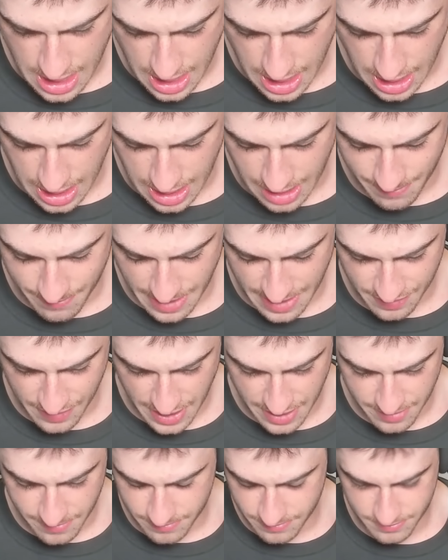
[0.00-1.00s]
And
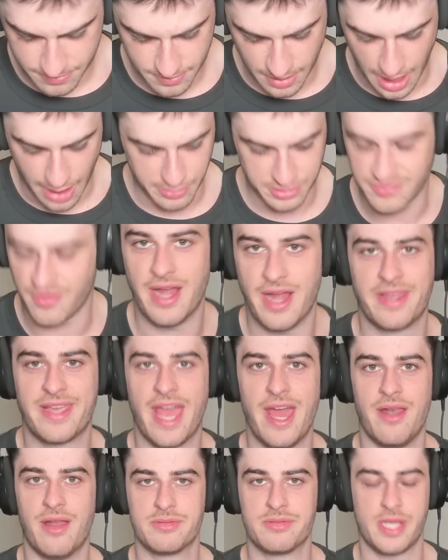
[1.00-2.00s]
then I was fine
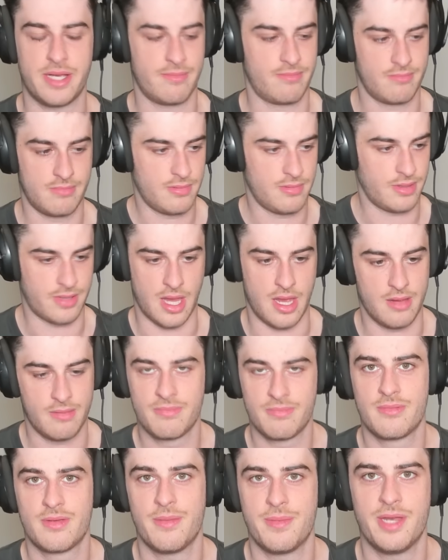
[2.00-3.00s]
again. I was like, okay,
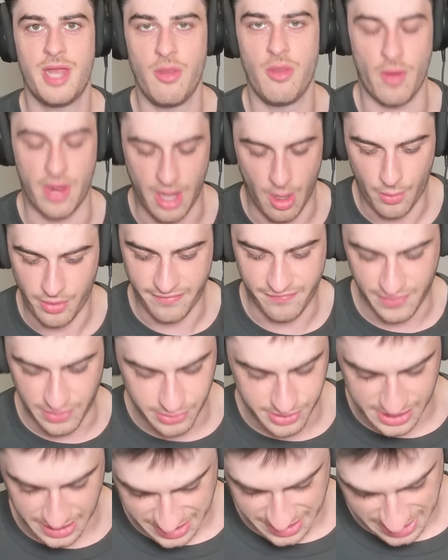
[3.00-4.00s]
give me another one. I want to feel
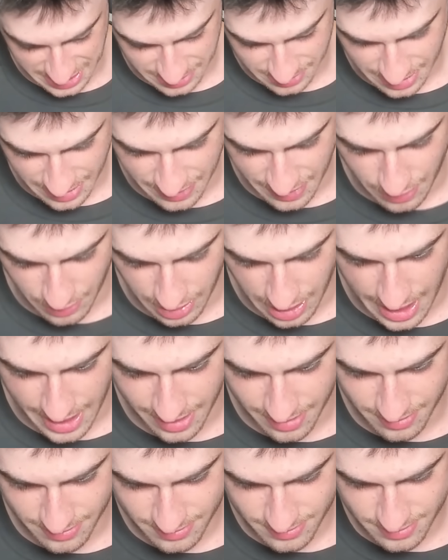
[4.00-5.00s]
something. And they were
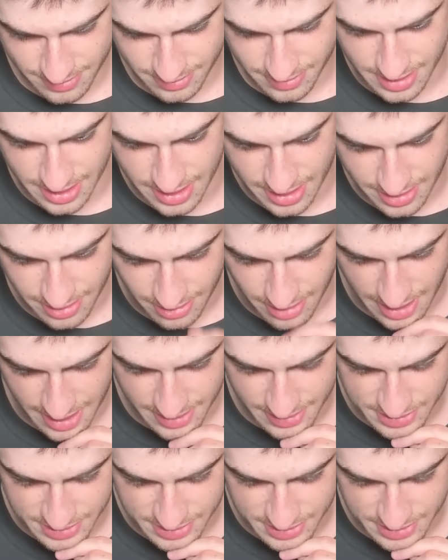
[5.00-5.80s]
like, okay, all right.